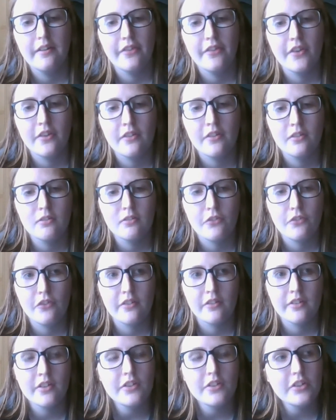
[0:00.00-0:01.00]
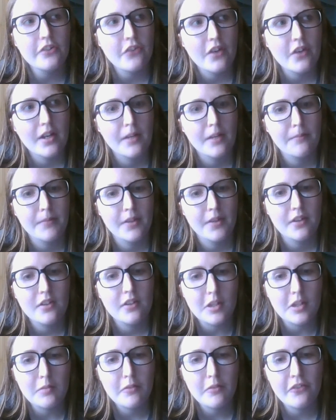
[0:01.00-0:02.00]
And then there was another time that
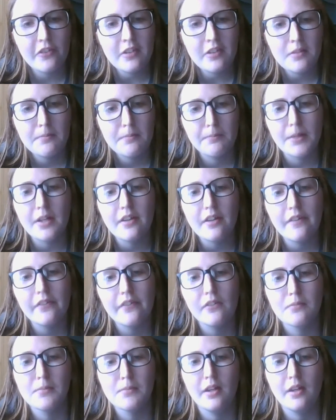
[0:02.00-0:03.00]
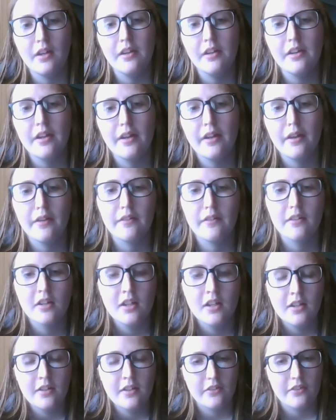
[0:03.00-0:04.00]
he was in the basement, and
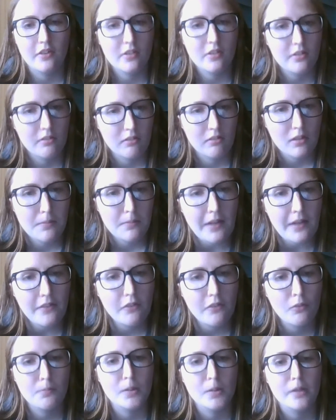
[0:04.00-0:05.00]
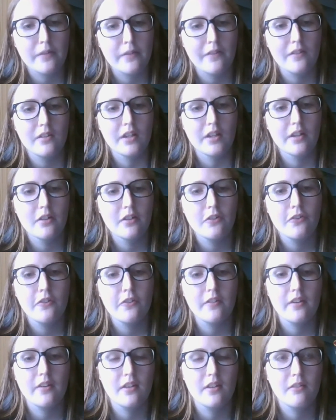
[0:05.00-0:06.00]
the door by those brick stairs,
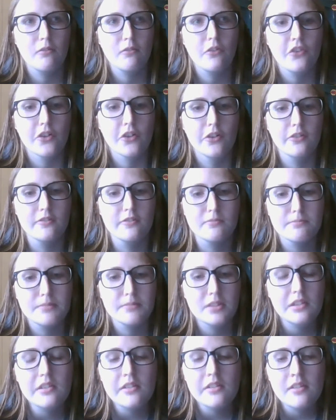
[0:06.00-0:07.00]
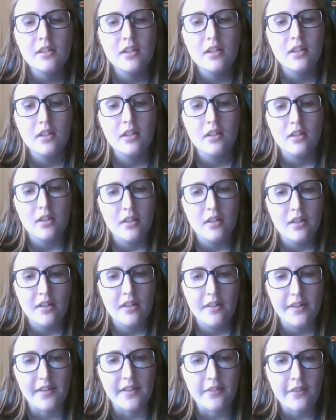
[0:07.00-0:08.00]
like it was open,
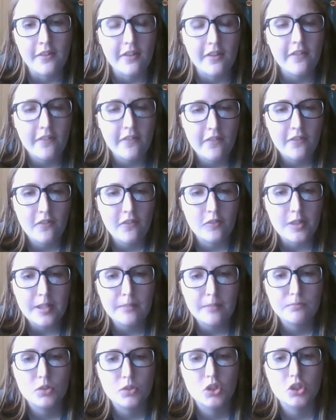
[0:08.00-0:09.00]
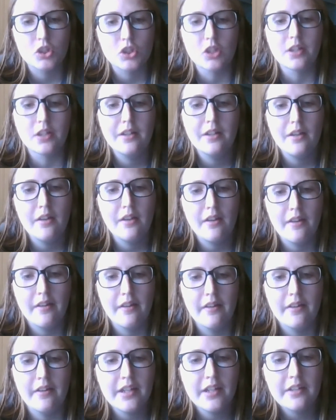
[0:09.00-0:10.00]
and like it slammed shut,
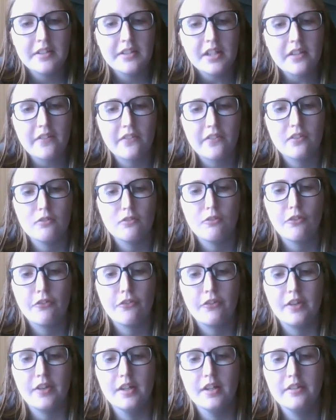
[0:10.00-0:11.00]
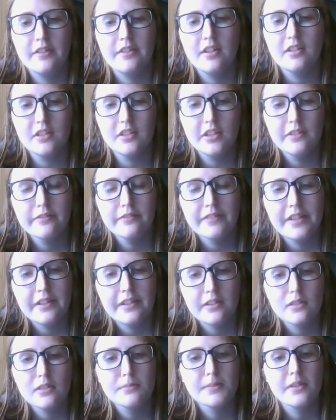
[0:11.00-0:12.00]
and he got so scared that he
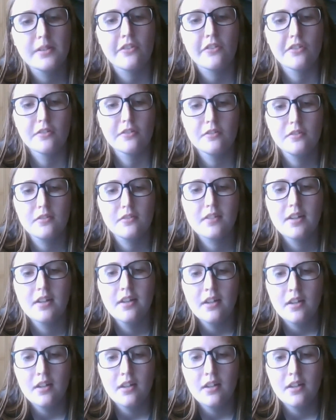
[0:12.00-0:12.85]
ran up and told